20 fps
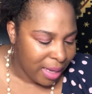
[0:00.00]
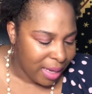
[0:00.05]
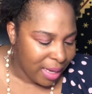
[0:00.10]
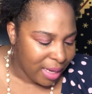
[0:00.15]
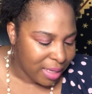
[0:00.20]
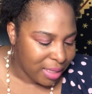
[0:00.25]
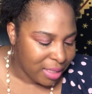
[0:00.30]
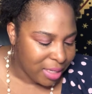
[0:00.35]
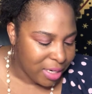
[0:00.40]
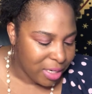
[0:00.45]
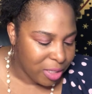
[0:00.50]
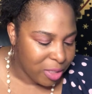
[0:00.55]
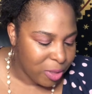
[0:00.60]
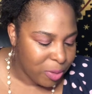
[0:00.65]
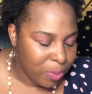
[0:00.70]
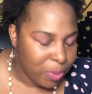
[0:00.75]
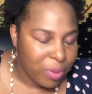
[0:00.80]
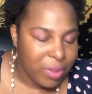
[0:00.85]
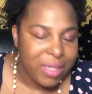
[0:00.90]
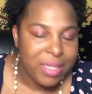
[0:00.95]
and she
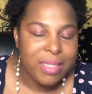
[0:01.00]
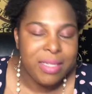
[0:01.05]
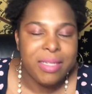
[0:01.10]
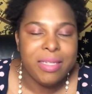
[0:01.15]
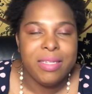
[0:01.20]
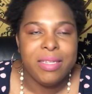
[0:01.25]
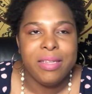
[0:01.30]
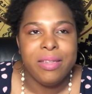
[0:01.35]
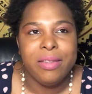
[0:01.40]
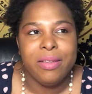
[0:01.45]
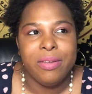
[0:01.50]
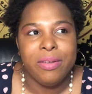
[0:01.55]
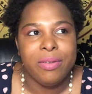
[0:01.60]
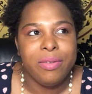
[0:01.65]
exploits it to the